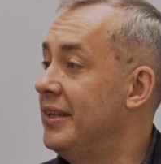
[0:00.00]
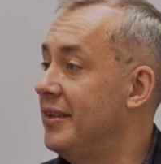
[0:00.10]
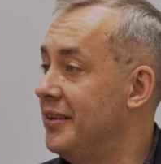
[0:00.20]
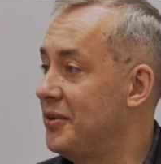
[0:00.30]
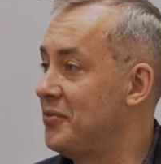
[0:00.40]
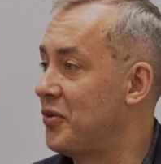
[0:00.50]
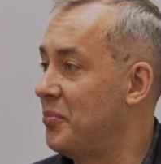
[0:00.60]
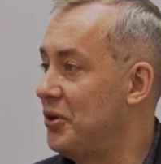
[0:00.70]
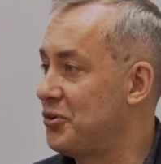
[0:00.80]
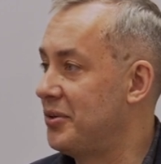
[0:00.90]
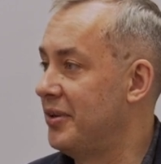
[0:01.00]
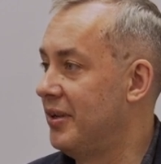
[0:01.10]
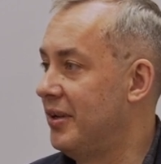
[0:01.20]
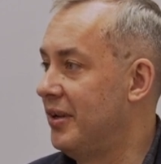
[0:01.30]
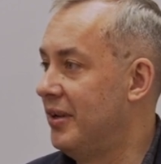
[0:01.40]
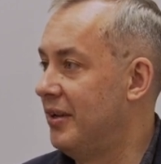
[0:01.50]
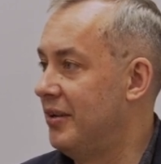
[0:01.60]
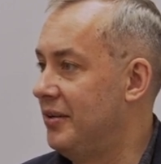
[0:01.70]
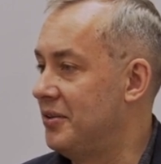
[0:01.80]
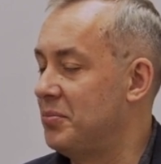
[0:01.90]
identity formation.
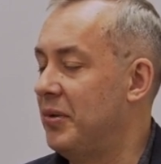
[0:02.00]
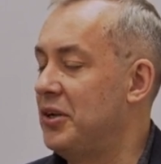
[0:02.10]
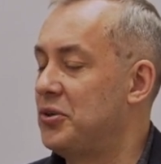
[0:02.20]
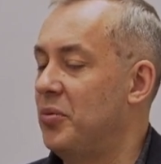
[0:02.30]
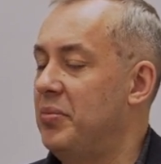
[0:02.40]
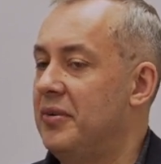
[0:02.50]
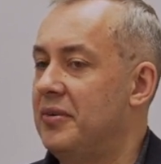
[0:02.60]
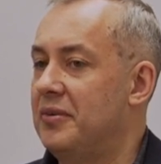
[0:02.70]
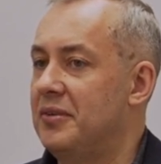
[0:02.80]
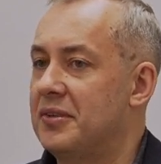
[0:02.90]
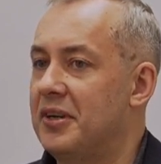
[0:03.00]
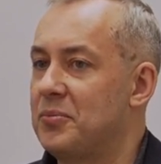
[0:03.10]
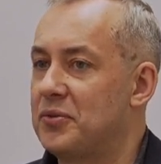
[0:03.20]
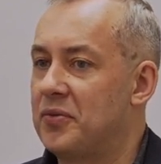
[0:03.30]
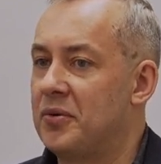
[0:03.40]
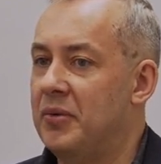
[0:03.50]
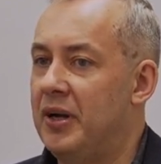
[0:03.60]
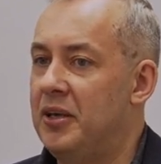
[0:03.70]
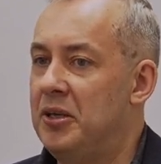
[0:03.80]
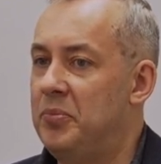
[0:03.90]
It's my topic. It comes from
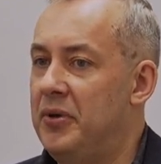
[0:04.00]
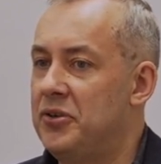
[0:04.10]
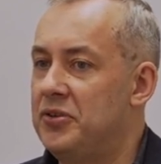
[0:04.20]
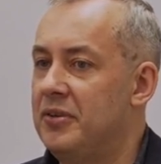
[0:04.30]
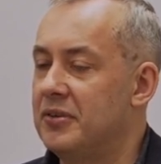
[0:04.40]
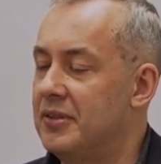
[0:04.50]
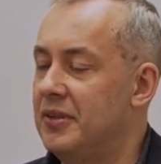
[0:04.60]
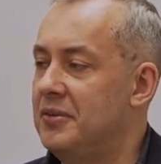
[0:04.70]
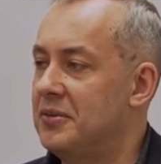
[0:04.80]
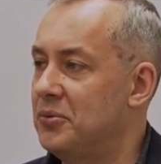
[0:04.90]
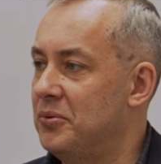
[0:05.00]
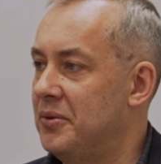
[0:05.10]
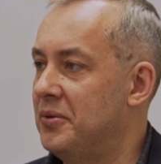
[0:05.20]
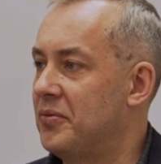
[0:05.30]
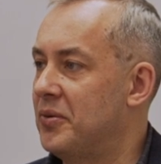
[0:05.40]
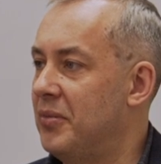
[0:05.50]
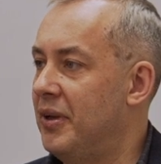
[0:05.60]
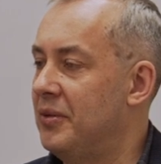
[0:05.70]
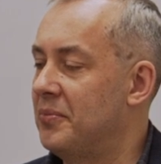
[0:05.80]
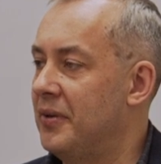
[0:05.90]
my PhD studies, you know, from
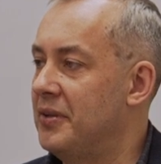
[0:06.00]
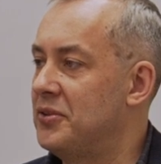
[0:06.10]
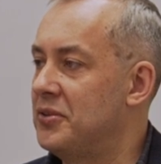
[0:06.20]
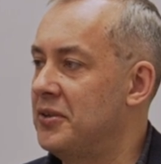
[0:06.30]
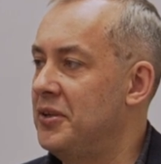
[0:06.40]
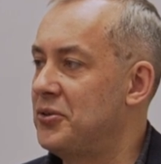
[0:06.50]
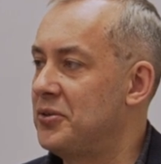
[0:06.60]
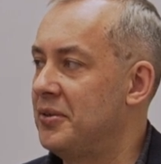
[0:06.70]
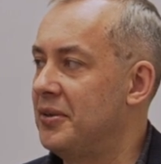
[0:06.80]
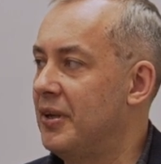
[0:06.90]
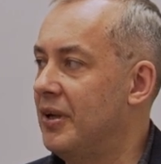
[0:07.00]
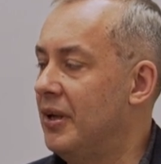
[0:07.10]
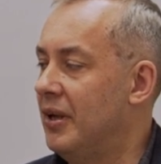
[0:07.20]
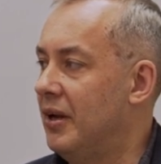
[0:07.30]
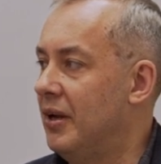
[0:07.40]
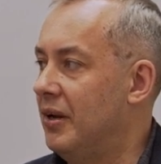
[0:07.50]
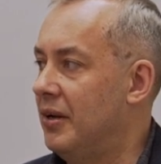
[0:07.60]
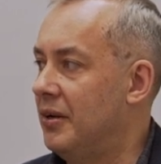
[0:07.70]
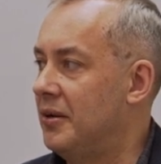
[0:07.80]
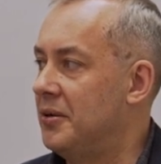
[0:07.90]
my dissertation.
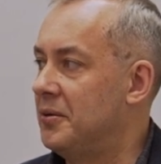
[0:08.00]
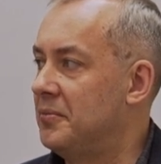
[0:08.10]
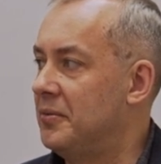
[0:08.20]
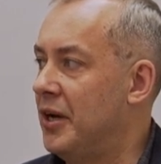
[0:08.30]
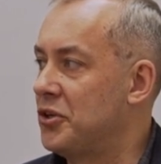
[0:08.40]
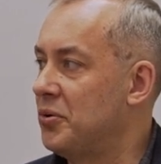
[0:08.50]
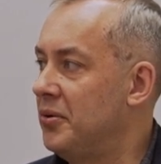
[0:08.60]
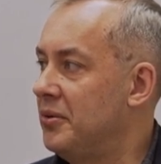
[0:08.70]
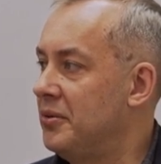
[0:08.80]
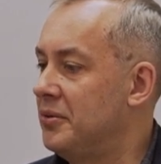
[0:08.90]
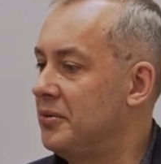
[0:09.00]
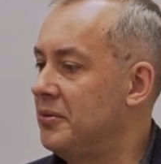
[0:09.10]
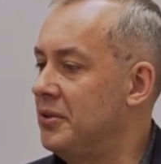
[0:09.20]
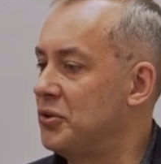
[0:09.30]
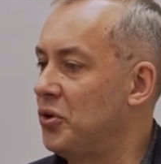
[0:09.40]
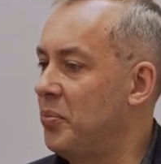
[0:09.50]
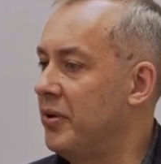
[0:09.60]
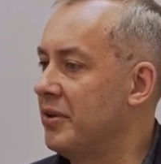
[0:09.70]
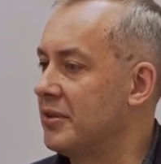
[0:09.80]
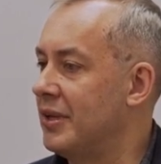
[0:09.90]
Uh, actually, this
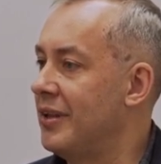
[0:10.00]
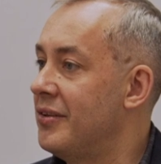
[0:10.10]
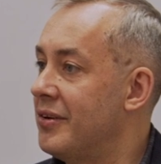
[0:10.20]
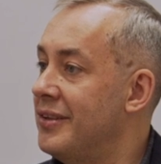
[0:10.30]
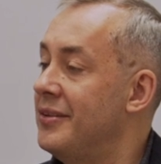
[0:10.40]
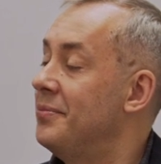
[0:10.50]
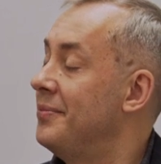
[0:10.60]
topic is under the,